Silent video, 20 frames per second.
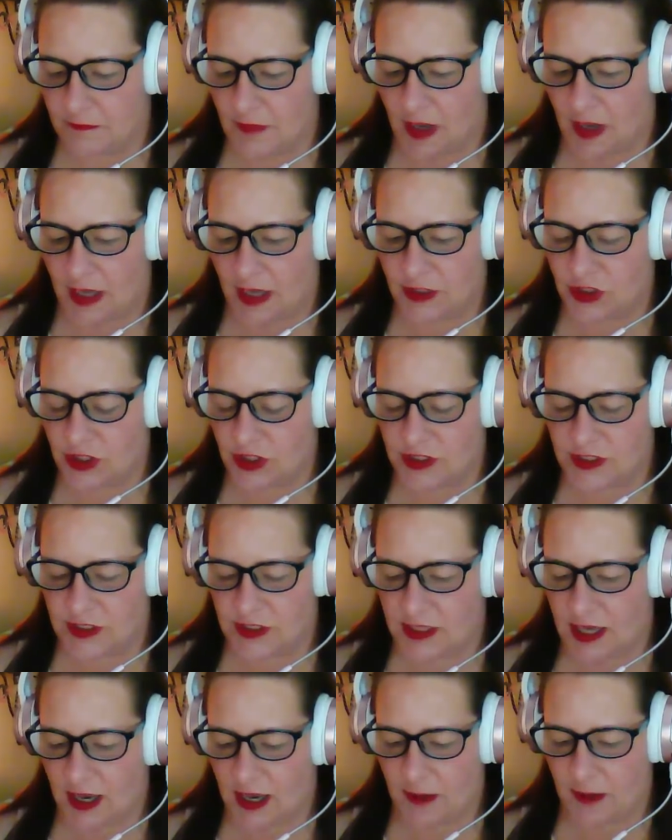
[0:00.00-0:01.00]
I just,
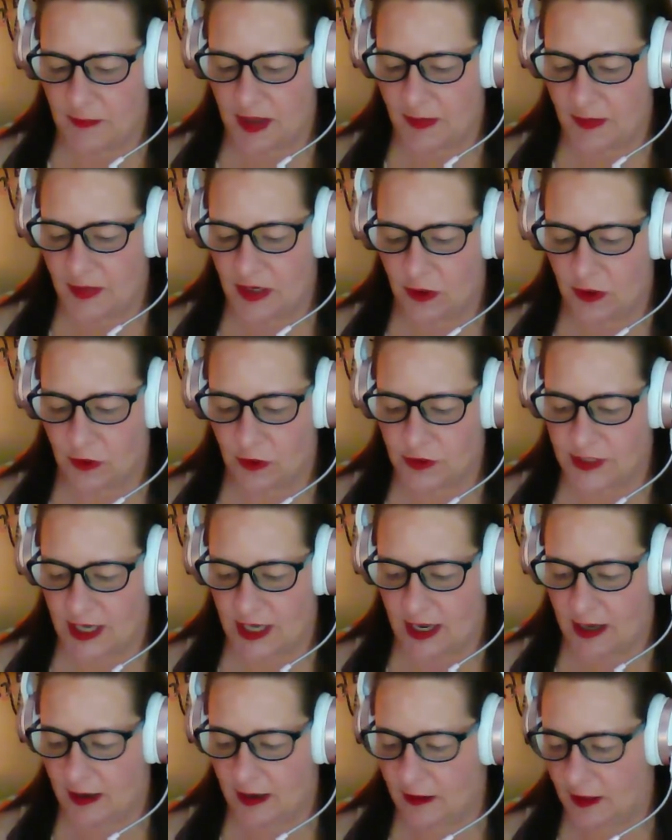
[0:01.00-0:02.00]
yeah, maybe her
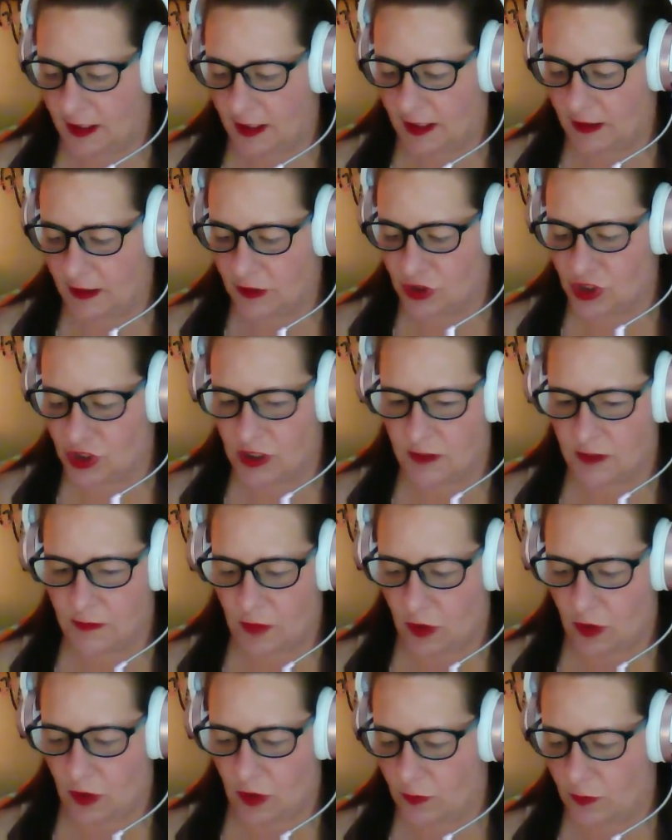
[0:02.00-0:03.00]
dad and Jim
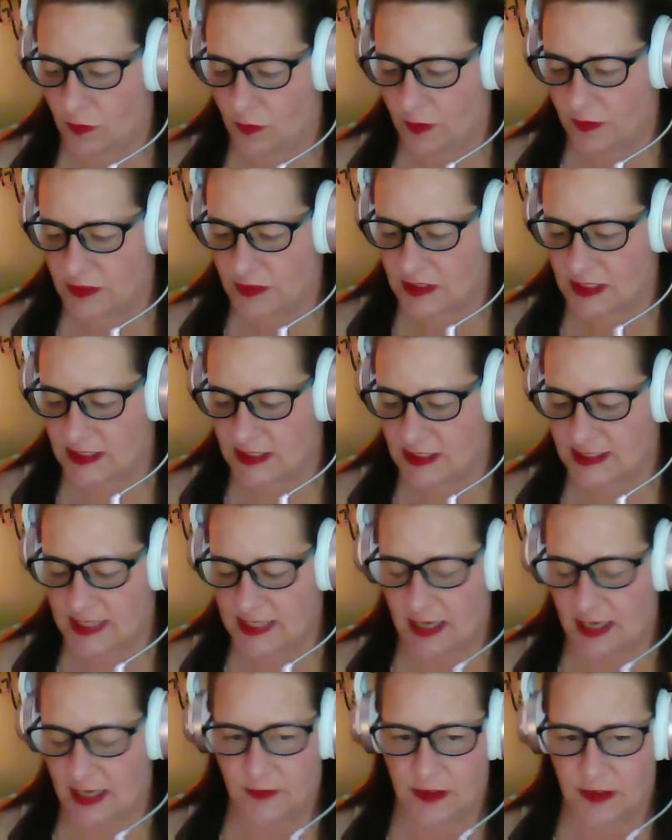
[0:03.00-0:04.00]
are the ones
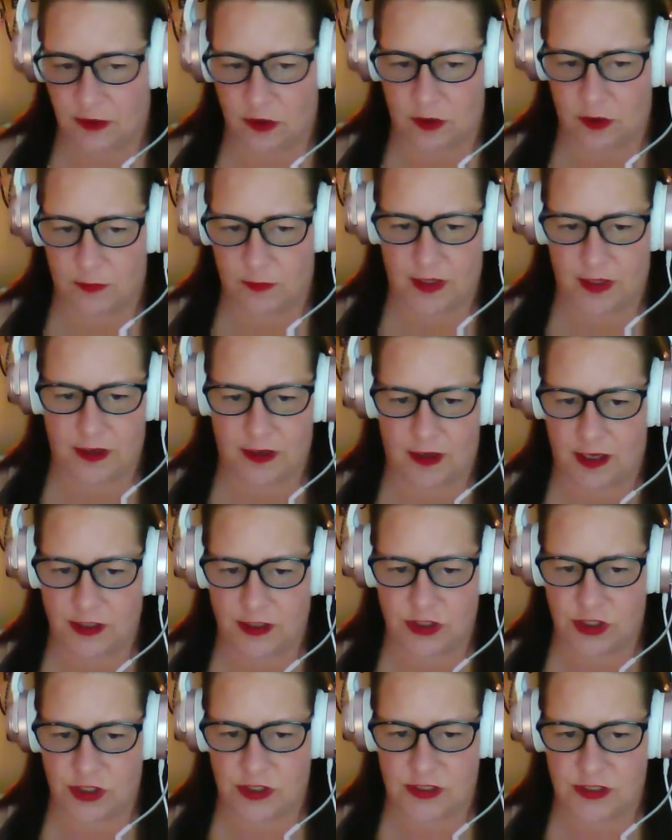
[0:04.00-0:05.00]
that's saving her, but
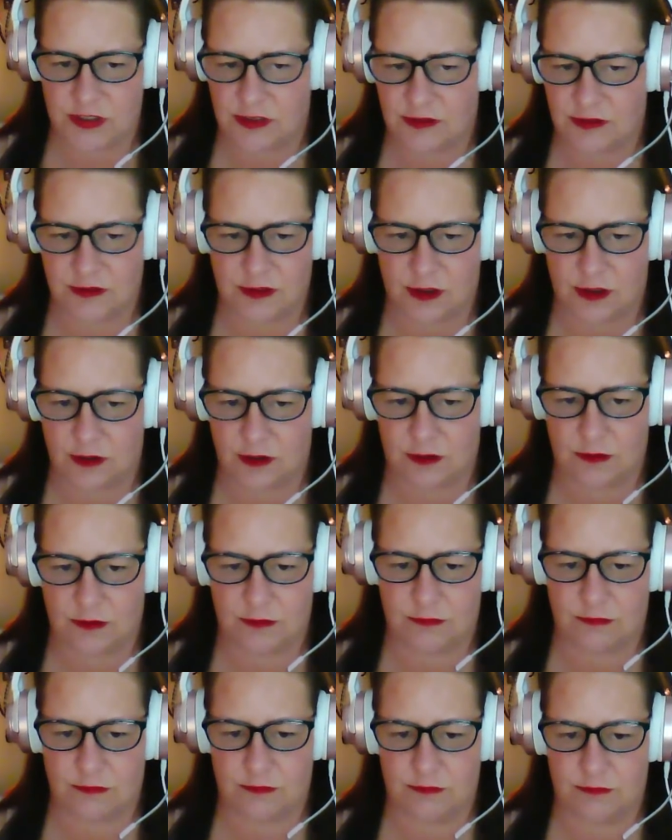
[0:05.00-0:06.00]
I just
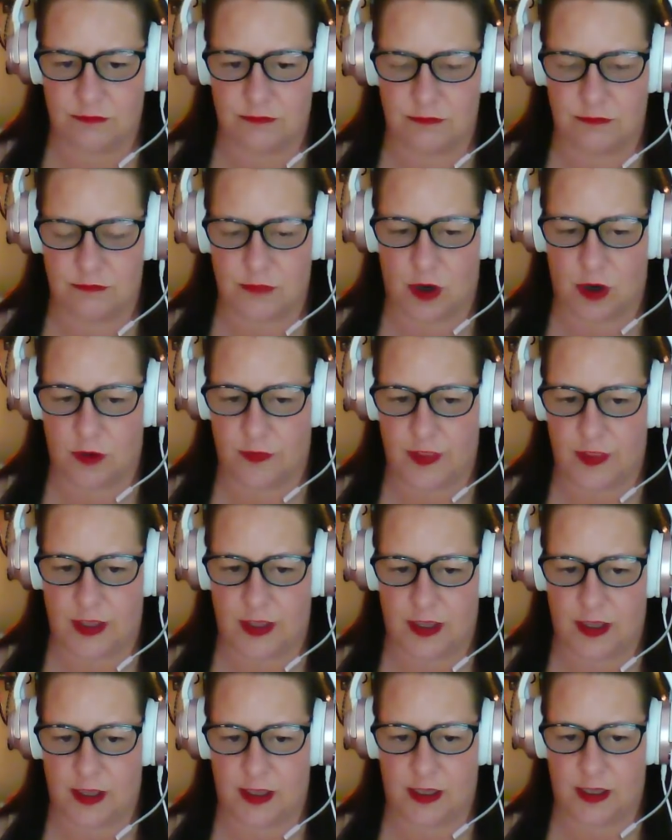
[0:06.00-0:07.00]
don't. Are
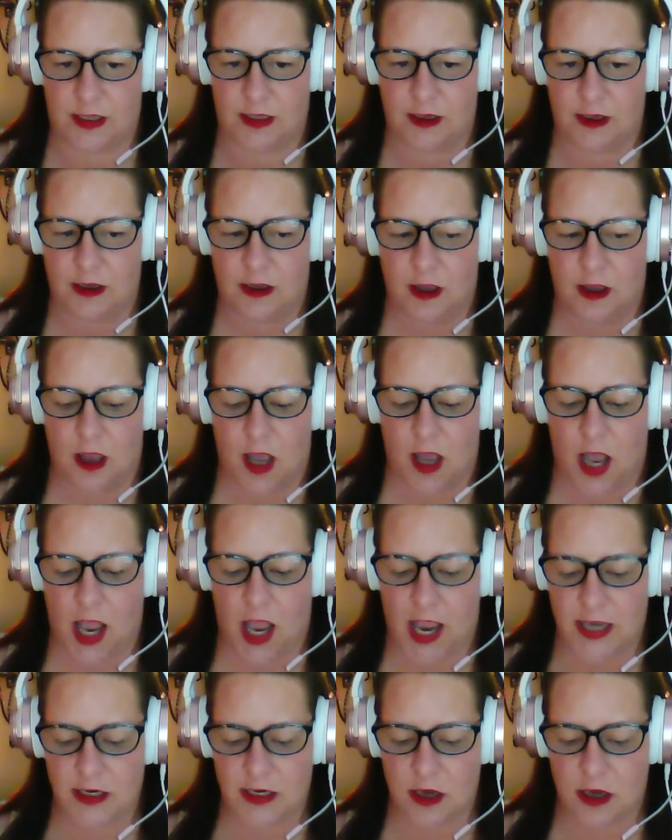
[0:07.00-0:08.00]
they?
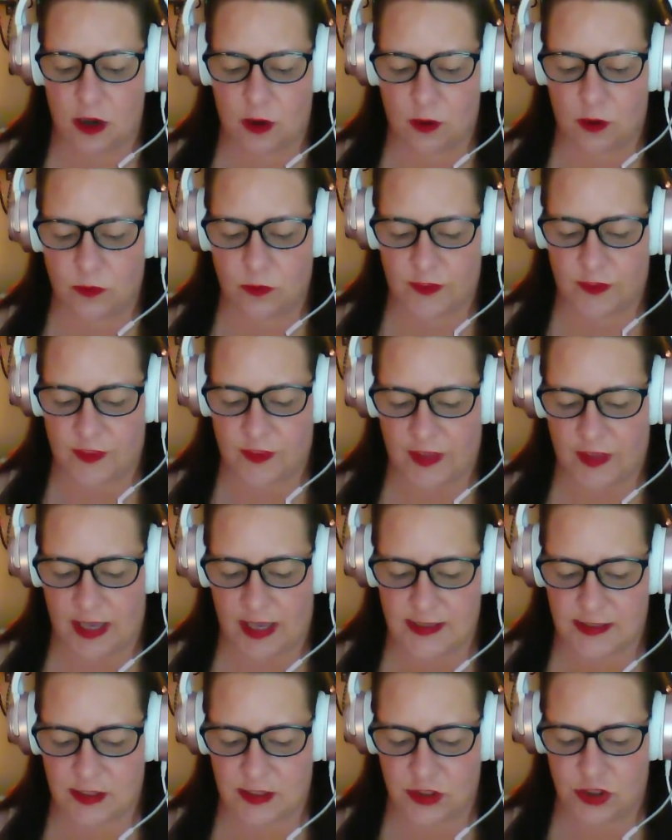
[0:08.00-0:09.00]
I know that the
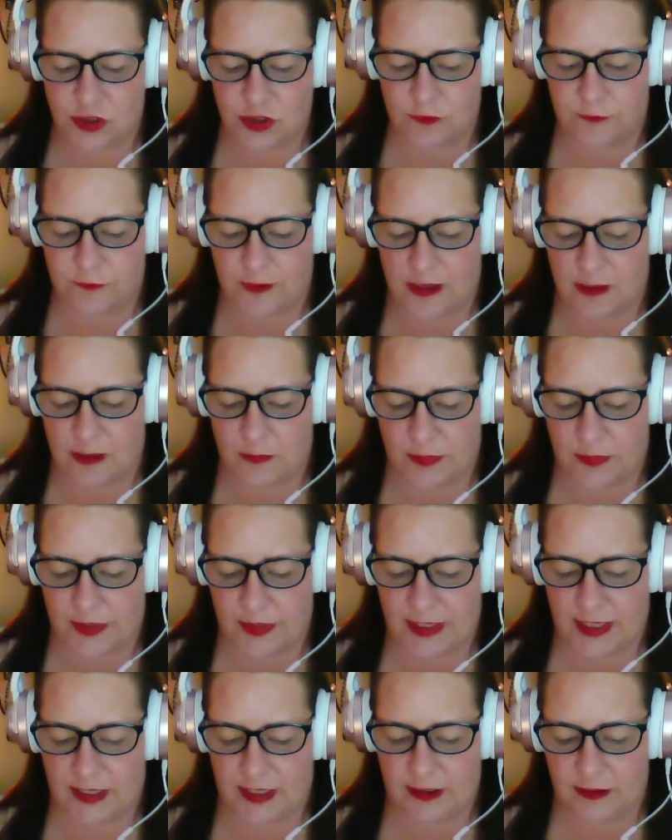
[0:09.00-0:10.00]
Kessinger
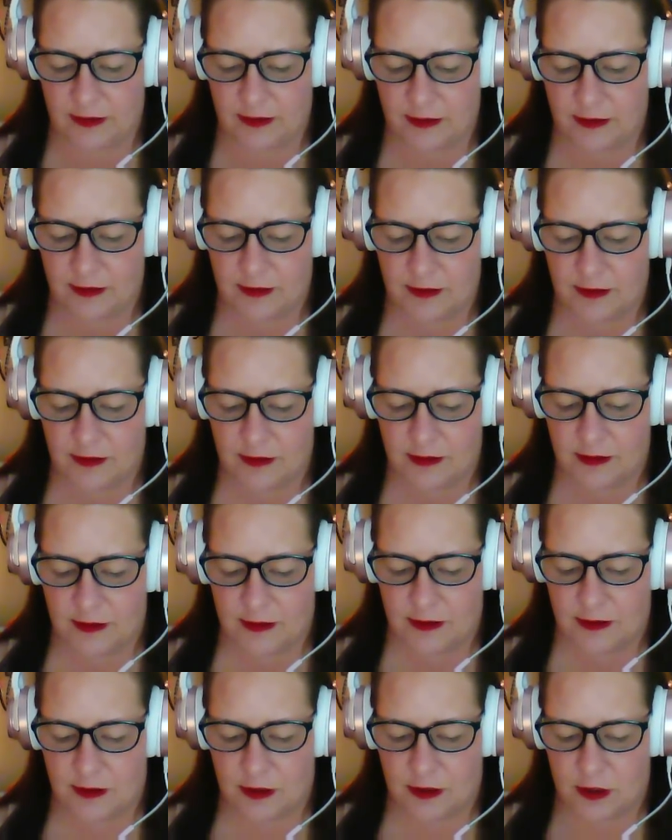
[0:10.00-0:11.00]
family
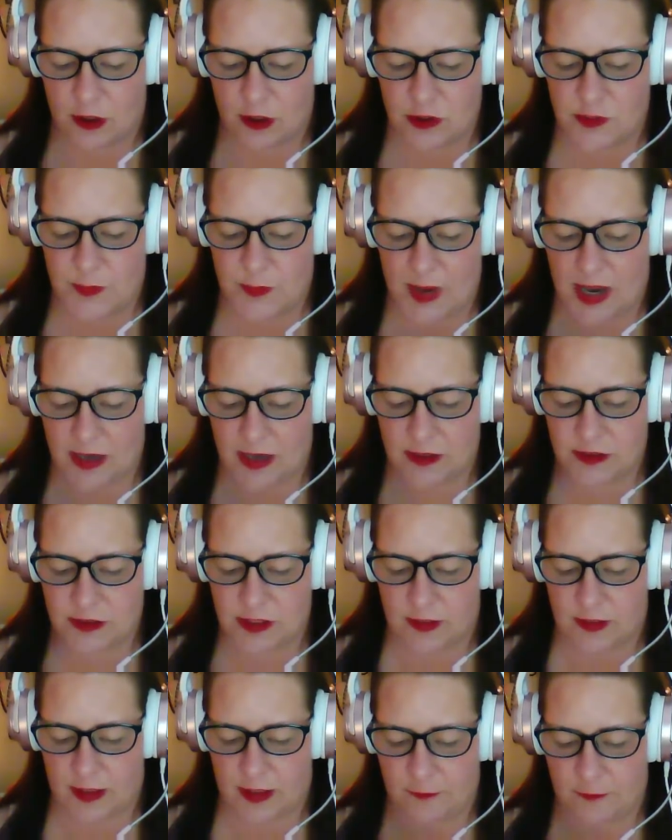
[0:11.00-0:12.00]
goes back
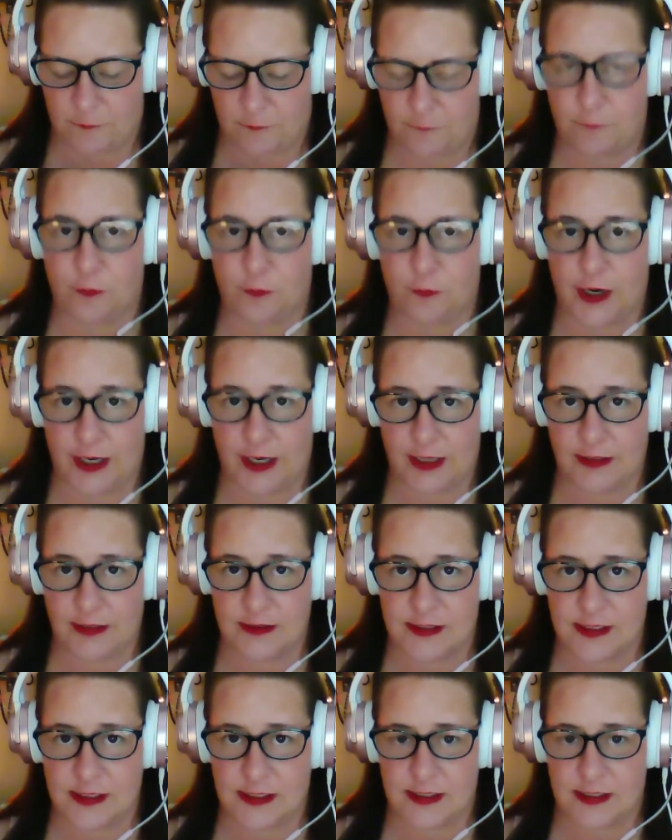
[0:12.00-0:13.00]
to like
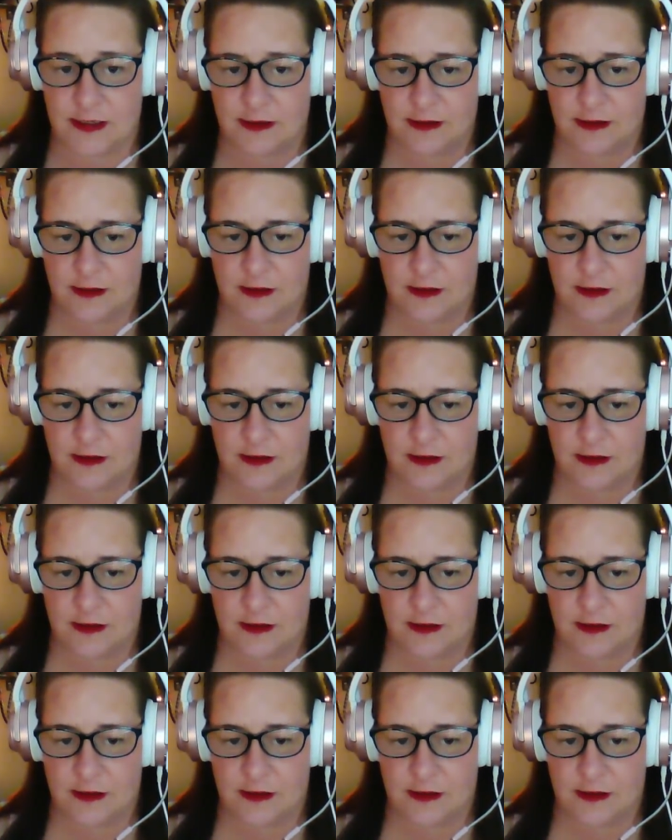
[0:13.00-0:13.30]
France,